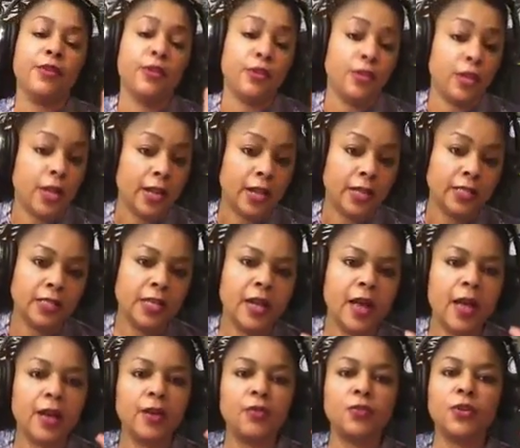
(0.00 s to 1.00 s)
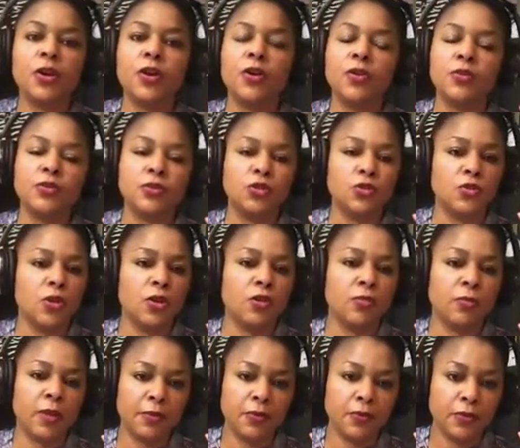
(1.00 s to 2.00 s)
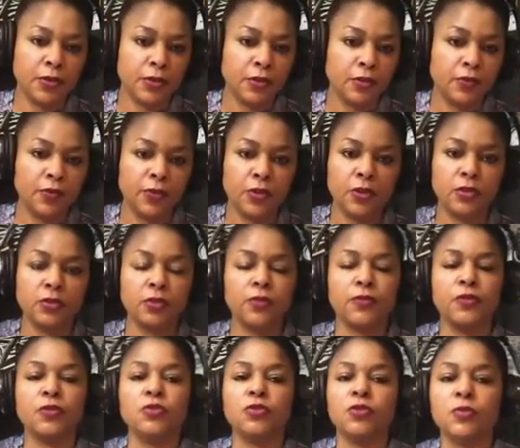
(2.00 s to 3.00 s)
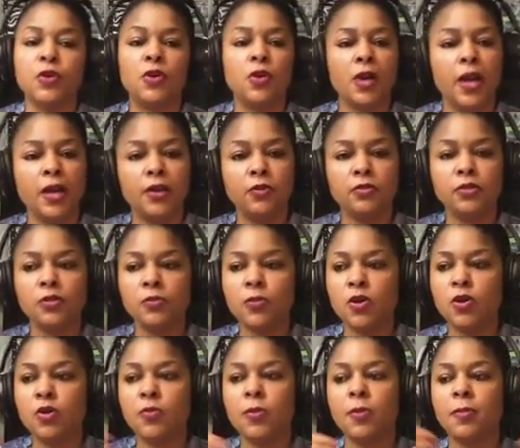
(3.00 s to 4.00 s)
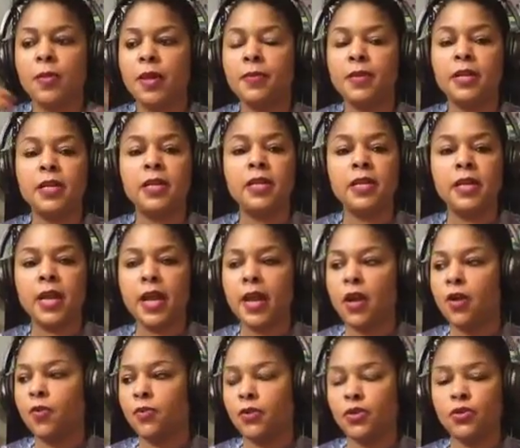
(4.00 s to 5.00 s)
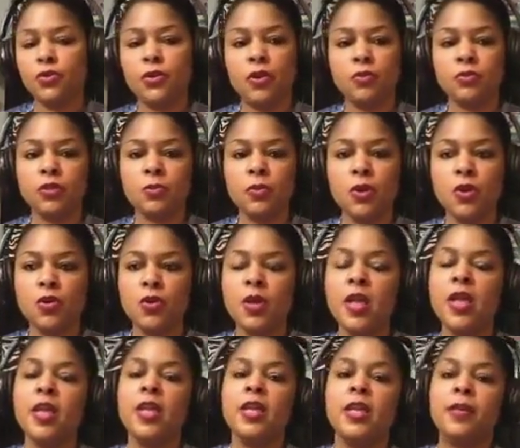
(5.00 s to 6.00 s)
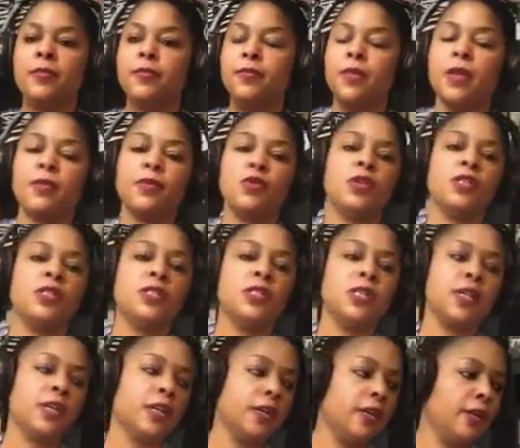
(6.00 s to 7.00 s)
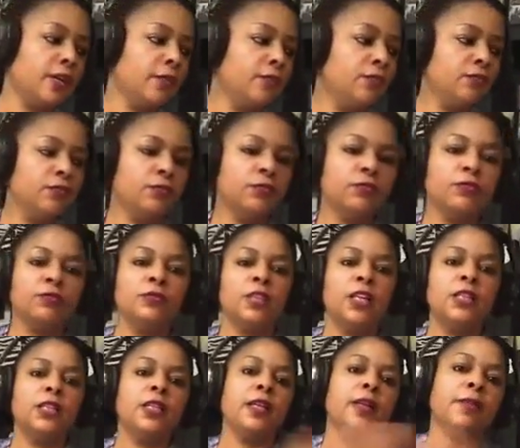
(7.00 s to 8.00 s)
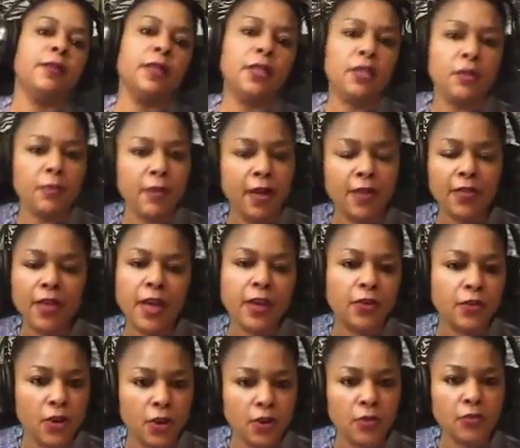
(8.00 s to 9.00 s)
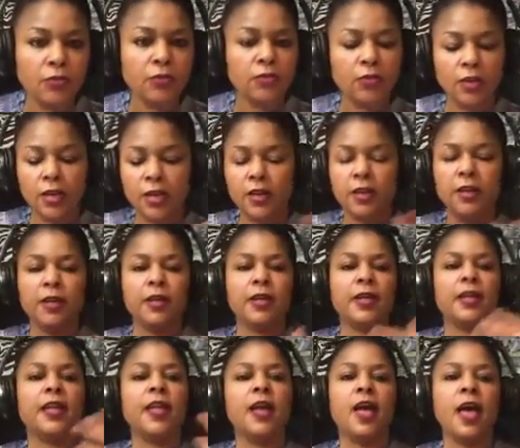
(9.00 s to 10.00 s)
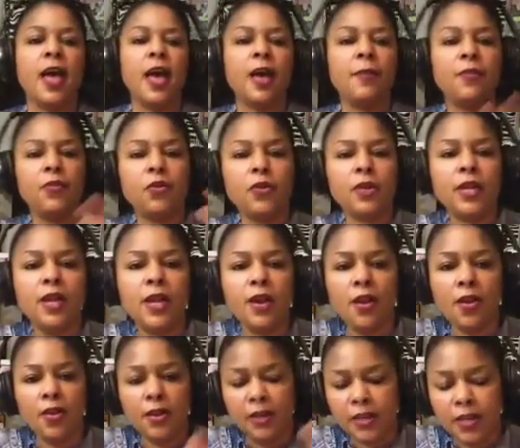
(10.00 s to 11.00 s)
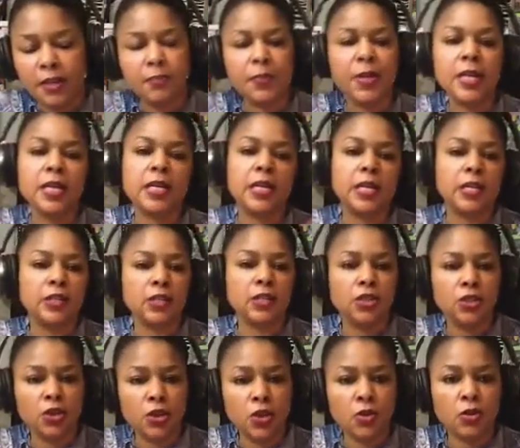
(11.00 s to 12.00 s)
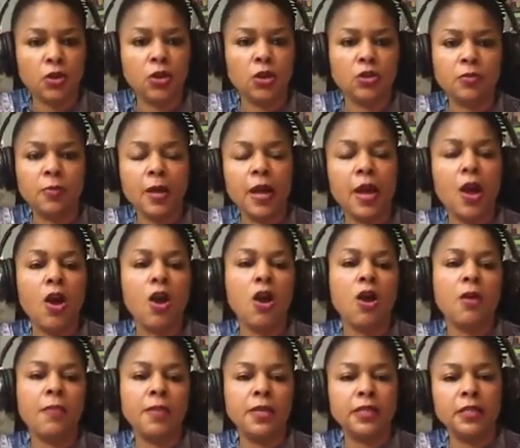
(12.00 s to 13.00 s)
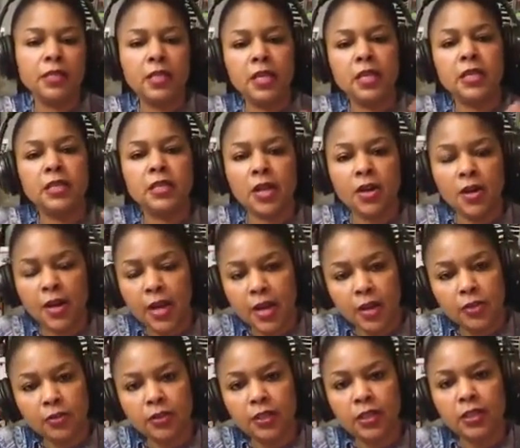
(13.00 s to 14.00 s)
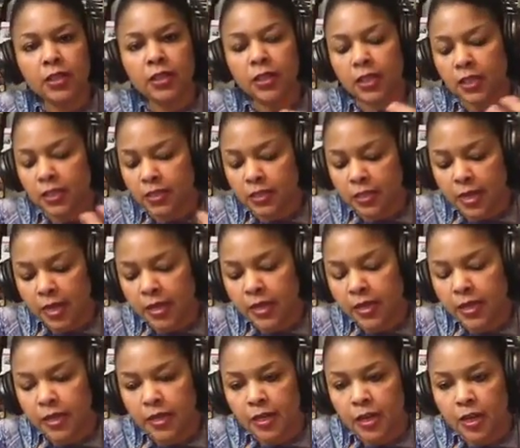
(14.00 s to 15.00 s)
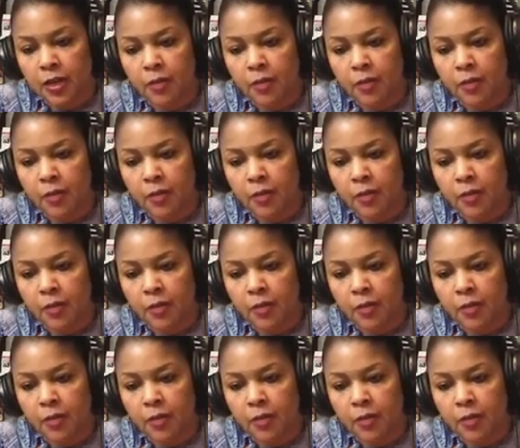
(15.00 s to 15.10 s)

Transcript: like I said, I don't know. The struggle might be real for those of you who smoke. I don't smoke, but maybe now when you don't smoke, maybe you could stick a lemon in your mouth. I don't know. An apple, a carrot. Keep peanuts, close by, almonds, things that are healthy, things that can